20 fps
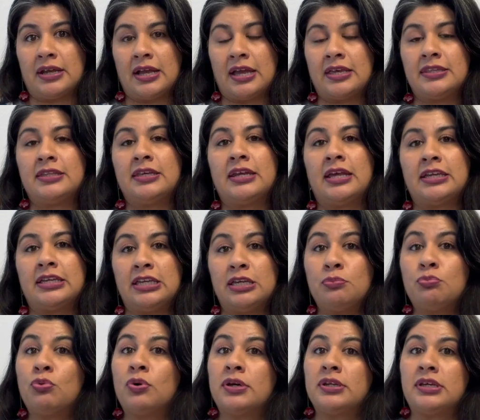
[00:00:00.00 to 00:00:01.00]
and then I
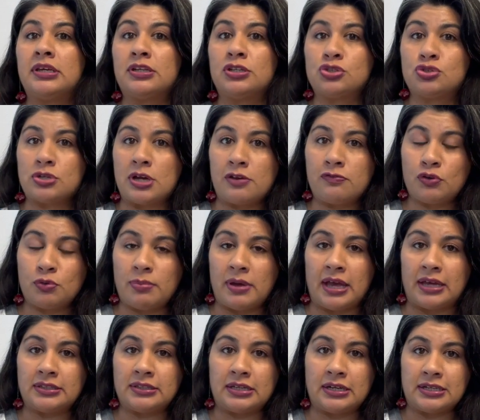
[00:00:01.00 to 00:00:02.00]
keep one in a travel
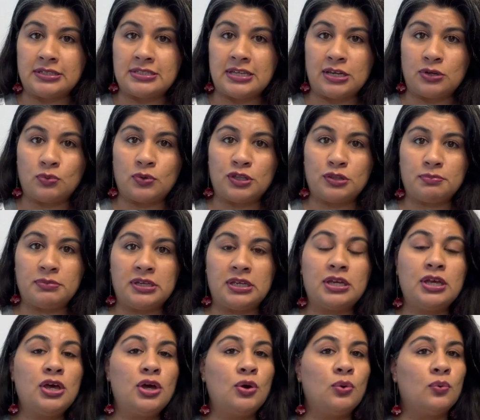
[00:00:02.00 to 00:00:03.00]
bag that I take with me